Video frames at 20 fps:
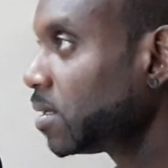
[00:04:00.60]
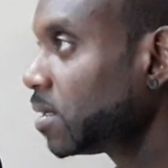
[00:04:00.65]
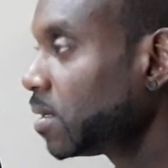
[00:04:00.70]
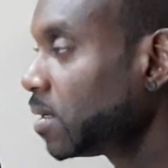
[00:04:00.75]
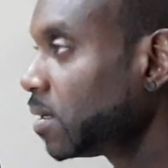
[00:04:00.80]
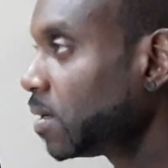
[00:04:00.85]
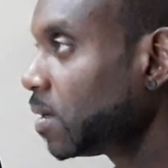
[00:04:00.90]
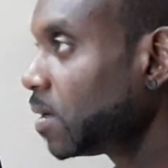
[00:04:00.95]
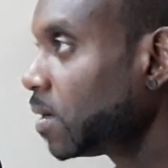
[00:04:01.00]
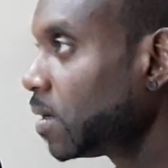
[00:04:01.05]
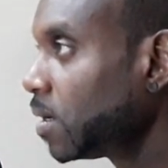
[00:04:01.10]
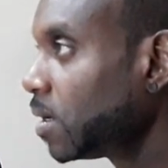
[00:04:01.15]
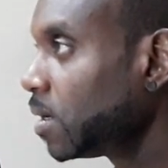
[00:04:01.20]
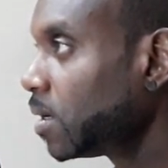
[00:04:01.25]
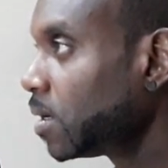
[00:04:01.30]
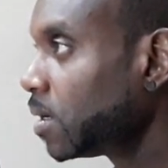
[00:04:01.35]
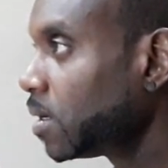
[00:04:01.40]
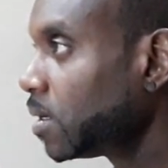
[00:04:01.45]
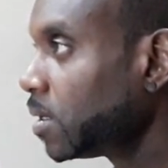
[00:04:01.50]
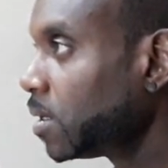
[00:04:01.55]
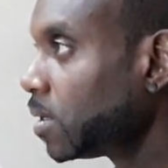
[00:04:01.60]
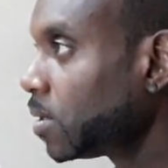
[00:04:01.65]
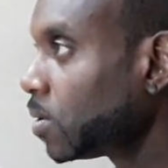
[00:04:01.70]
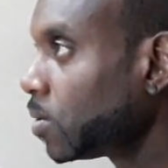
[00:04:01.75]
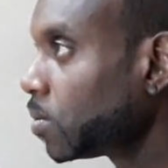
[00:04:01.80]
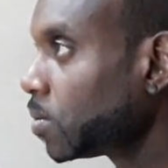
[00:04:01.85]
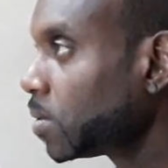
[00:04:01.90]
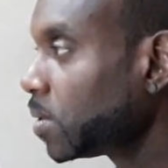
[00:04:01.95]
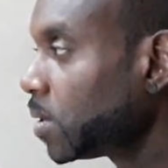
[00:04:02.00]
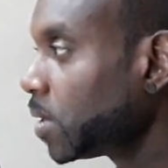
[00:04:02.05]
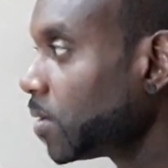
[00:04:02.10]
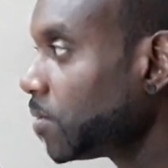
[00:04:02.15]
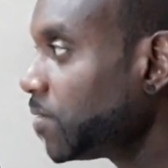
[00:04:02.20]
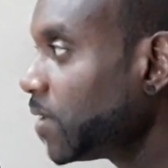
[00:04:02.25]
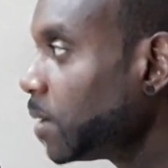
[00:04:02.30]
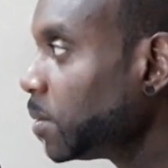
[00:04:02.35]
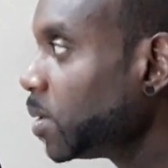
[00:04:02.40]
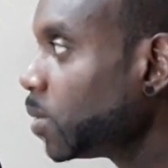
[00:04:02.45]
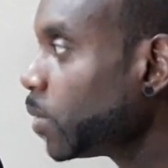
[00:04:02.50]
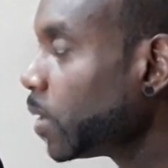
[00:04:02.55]
You know, their
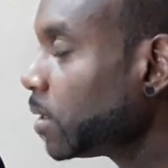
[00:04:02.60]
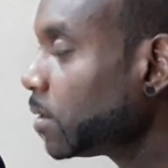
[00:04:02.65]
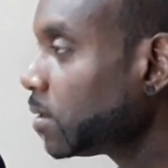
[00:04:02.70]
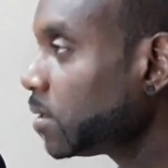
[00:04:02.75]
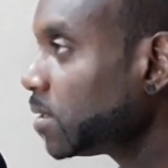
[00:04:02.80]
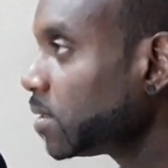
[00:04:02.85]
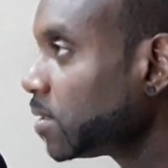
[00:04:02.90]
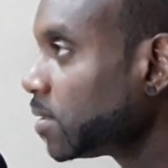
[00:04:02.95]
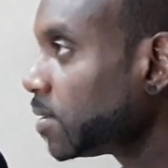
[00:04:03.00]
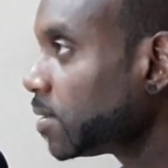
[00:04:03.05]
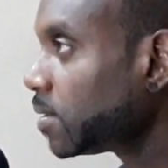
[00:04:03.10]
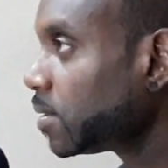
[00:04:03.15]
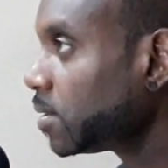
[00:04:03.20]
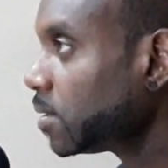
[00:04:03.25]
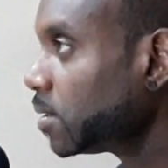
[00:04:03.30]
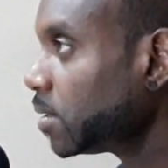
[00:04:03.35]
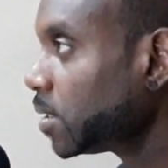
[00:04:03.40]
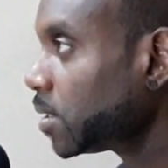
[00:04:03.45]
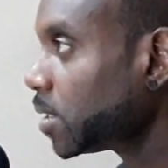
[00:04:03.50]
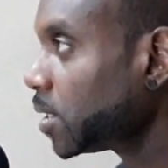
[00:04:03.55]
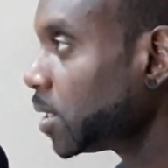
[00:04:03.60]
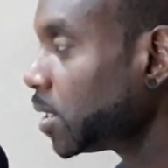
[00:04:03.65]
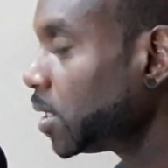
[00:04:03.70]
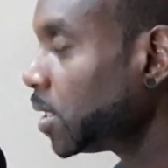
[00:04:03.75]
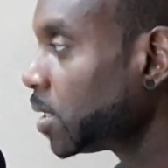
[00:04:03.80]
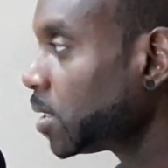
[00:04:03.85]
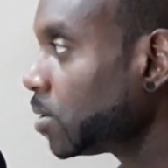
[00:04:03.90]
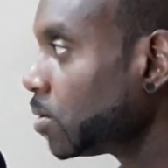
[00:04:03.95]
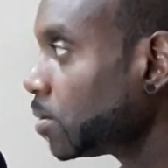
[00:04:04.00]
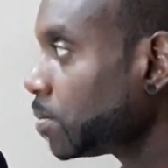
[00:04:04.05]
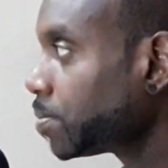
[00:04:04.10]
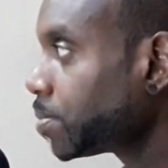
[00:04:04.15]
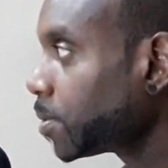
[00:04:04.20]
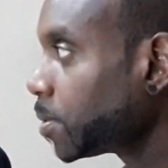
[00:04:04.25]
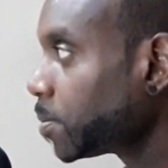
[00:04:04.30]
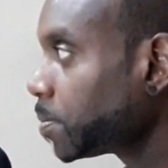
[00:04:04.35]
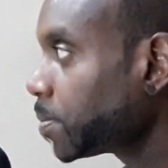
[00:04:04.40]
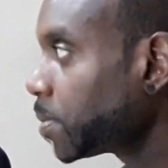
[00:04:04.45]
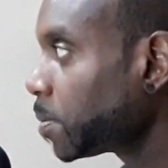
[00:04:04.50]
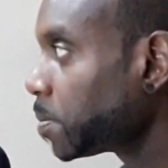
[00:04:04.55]
family wealth is it
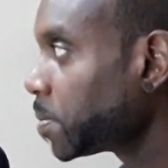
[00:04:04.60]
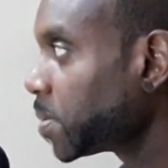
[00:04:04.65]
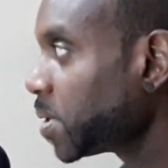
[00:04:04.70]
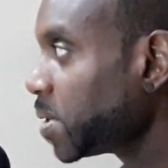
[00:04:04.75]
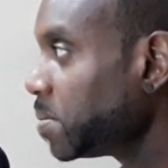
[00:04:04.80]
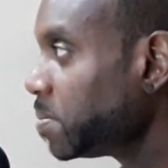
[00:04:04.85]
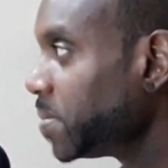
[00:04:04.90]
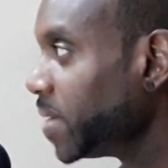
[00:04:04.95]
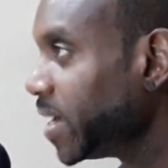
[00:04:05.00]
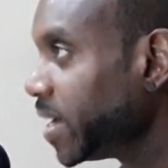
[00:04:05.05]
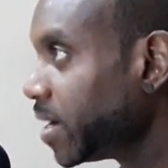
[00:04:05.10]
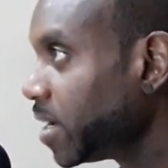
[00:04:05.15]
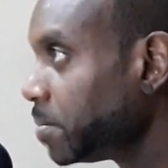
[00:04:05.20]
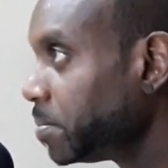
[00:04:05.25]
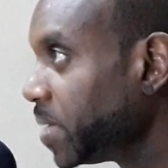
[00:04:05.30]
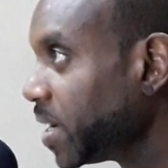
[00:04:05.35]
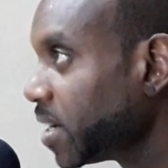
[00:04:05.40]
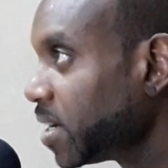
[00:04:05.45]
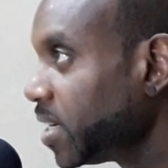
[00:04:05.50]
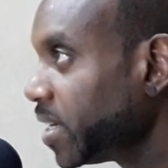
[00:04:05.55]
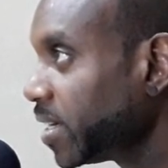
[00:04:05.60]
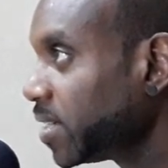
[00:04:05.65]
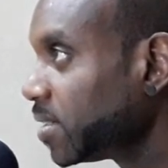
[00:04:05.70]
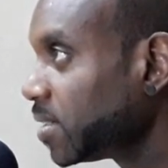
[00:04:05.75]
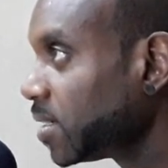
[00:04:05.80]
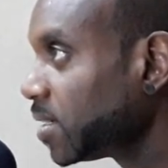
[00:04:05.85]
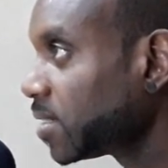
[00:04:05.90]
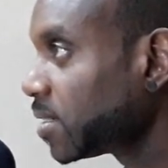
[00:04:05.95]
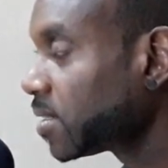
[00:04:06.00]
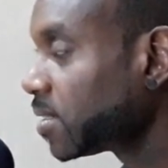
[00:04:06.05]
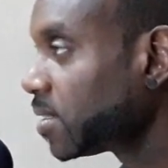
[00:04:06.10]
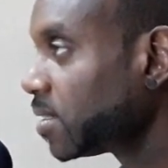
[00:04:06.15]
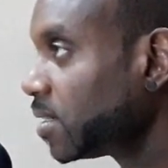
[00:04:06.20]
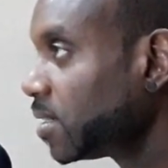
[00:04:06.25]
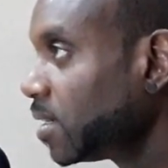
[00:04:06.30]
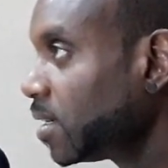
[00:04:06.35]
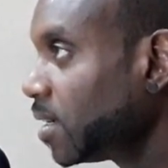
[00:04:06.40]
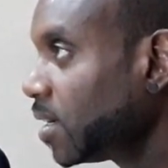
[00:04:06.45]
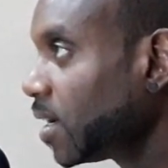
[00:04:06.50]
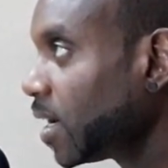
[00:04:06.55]
probably barely exists,
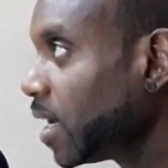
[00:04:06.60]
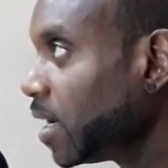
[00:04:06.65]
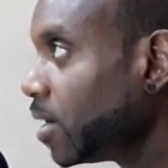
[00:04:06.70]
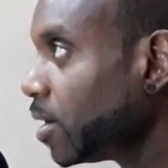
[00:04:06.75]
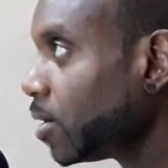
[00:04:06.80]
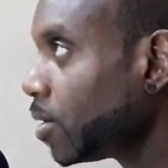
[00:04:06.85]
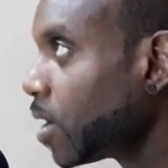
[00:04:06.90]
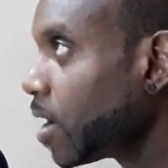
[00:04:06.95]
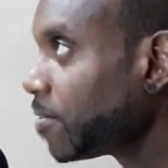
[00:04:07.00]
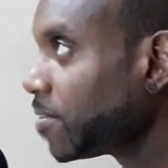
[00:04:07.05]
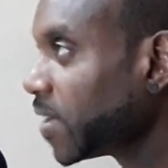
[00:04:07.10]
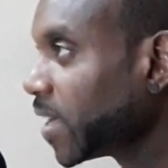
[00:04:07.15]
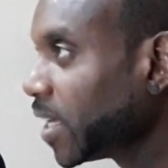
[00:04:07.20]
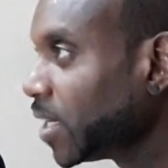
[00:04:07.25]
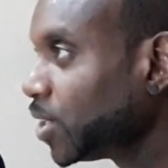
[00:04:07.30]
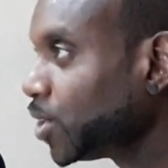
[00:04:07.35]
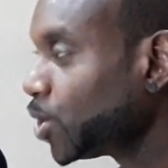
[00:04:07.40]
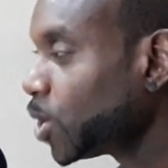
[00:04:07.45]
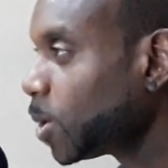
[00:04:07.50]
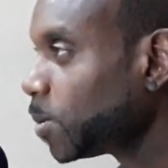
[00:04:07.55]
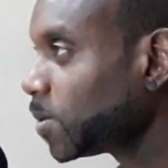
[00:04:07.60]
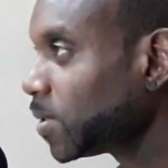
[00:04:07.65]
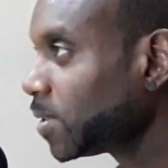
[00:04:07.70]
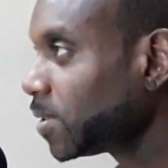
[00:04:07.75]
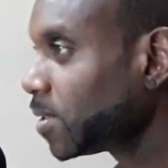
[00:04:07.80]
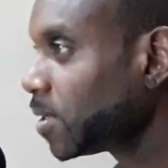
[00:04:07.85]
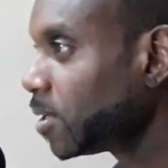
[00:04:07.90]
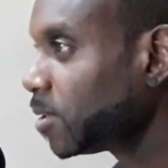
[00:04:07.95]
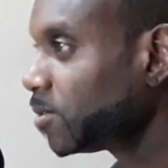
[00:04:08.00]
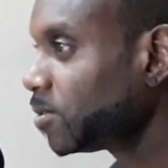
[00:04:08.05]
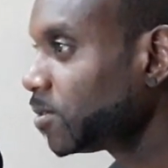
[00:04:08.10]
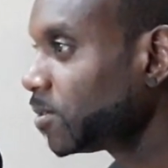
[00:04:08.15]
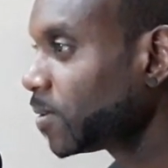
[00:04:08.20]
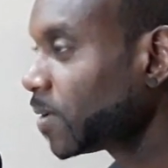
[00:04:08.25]
and they now have to get jobs and stuff.